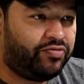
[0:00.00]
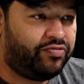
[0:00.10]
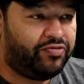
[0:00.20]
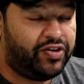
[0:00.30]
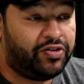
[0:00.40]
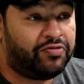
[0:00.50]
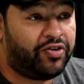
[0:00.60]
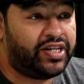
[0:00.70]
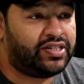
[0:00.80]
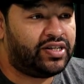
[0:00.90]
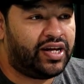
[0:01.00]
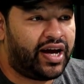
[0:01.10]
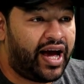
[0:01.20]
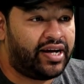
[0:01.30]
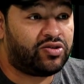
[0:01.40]
feel afraid to like
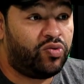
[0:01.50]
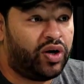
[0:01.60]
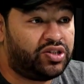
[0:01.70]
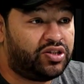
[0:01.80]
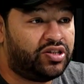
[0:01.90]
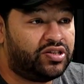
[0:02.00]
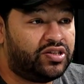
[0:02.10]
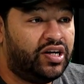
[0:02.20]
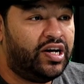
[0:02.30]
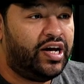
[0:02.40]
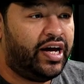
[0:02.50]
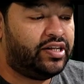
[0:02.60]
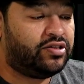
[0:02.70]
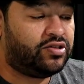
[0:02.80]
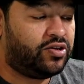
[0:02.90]
ask questions. For sure.
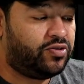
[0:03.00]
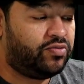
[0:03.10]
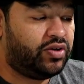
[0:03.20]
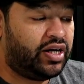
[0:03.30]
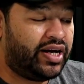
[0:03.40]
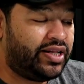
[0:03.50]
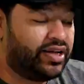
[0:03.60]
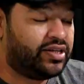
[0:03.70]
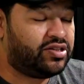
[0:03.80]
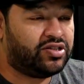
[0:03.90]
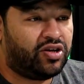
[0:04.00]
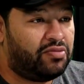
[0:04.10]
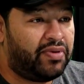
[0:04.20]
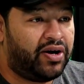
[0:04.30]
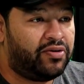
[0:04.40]
And so I think it's just all
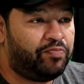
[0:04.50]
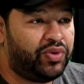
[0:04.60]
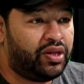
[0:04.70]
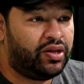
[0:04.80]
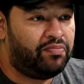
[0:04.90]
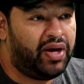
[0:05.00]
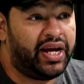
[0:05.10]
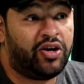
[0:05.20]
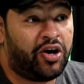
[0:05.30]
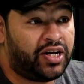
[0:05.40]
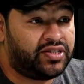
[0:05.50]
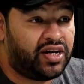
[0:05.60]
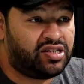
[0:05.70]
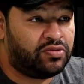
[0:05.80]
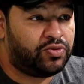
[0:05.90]
about making art
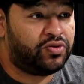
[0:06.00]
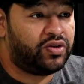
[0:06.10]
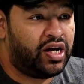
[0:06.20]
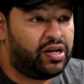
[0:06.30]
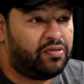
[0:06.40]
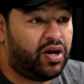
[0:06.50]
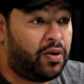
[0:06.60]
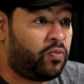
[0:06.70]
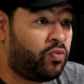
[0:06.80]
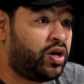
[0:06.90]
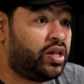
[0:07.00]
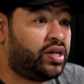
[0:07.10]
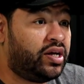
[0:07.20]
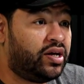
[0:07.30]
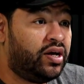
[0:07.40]
accessible and
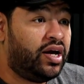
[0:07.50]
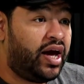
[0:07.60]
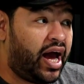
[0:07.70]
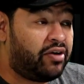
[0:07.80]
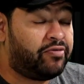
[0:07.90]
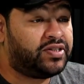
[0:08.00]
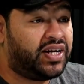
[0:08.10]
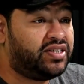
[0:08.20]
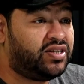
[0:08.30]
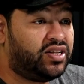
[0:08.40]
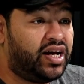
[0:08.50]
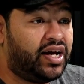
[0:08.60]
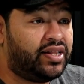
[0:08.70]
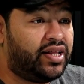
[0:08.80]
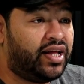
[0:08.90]
really advertising that
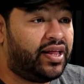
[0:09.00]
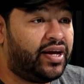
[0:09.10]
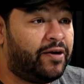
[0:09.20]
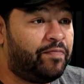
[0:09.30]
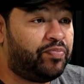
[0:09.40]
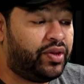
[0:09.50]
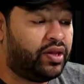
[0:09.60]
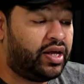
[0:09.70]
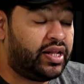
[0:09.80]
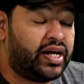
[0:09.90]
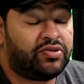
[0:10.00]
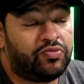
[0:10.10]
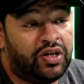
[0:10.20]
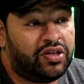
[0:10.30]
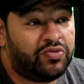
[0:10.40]
like, and that's
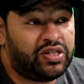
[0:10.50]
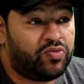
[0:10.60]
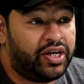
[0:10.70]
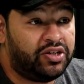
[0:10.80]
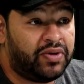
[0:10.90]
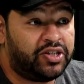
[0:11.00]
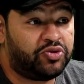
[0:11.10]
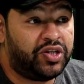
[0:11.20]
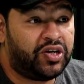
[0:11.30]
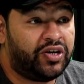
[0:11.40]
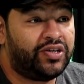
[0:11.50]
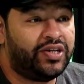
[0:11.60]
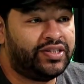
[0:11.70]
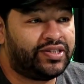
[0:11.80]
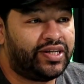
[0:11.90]
another reason why I do my street art
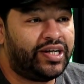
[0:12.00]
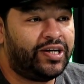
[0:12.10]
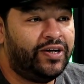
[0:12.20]
is like,